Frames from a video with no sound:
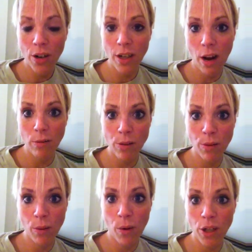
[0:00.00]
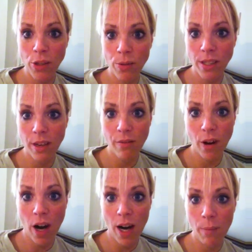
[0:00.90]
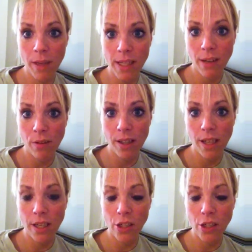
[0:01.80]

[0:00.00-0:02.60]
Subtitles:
And I was really worried she wasn't going to figure out how to mix everything.